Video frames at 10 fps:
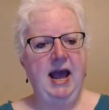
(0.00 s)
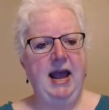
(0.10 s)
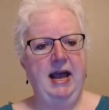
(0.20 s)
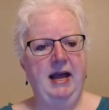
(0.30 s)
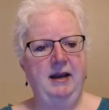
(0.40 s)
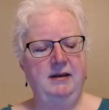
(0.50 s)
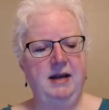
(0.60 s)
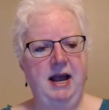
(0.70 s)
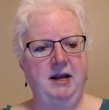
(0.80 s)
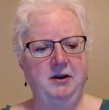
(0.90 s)
And
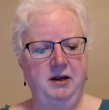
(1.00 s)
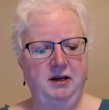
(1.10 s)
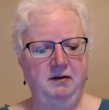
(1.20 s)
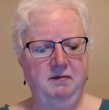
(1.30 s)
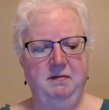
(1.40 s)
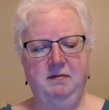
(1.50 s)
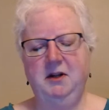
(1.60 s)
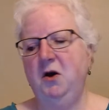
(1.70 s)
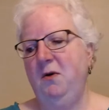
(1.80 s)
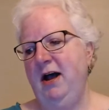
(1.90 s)
I could
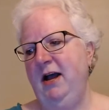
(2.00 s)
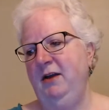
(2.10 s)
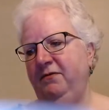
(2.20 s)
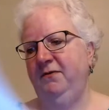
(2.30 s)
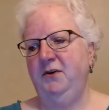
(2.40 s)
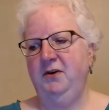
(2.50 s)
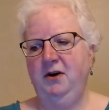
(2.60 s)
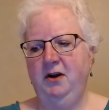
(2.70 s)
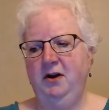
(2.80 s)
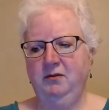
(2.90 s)
go on
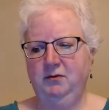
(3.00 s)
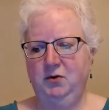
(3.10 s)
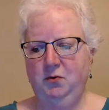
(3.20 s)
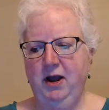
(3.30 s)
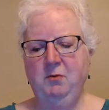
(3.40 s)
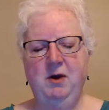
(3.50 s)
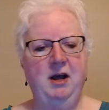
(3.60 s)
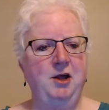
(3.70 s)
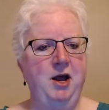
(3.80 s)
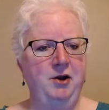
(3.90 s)
for quite a
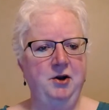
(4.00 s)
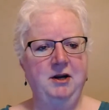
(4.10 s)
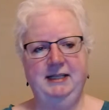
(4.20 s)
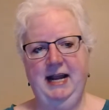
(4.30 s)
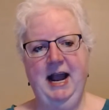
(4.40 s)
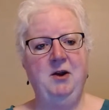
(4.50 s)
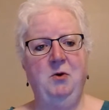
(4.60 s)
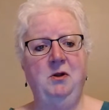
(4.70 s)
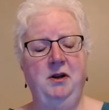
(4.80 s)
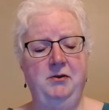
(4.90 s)
while longer because I had a
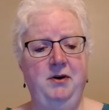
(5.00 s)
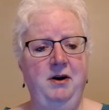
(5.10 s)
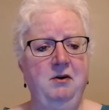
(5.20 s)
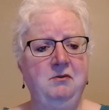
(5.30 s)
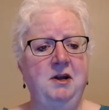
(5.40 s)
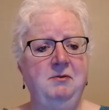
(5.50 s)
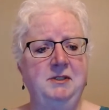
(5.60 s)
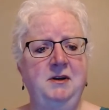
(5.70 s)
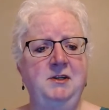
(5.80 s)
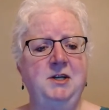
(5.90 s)
whole other article I was
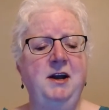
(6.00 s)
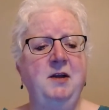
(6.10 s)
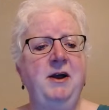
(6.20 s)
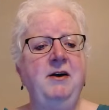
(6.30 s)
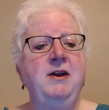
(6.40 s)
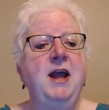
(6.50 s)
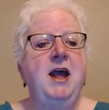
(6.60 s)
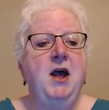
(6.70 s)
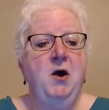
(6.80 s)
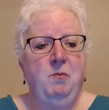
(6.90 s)
going to talk about,
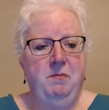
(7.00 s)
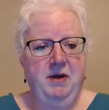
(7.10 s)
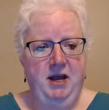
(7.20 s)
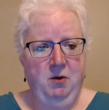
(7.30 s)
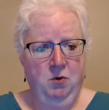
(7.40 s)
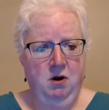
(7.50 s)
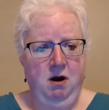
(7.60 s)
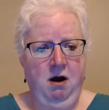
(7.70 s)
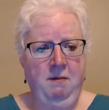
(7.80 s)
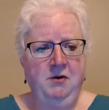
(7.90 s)
but we're
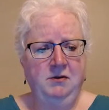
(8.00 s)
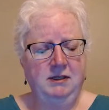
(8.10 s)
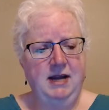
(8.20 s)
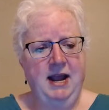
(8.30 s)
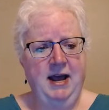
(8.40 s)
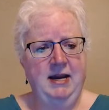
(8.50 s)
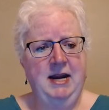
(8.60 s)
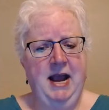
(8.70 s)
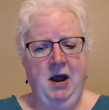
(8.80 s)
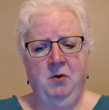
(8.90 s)
almost at an
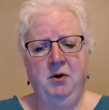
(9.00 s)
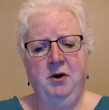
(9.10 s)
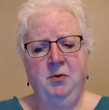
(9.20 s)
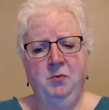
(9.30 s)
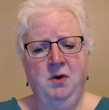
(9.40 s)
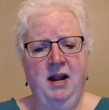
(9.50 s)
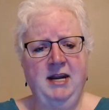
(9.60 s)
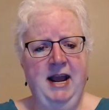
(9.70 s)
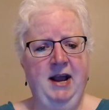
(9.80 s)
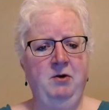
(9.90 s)
hour right
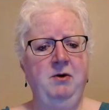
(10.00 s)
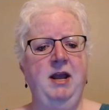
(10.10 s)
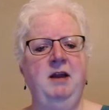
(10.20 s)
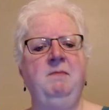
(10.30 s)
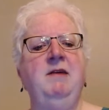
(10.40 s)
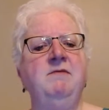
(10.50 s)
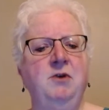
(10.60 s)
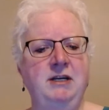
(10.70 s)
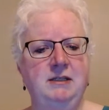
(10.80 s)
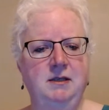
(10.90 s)
now and my
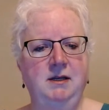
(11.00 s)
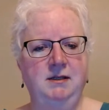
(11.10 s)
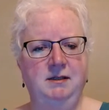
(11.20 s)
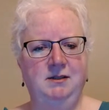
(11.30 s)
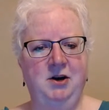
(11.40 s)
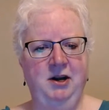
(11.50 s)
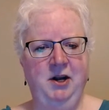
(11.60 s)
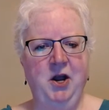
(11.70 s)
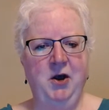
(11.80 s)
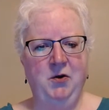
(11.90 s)
voice is starting
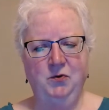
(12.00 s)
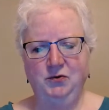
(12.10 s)
to go.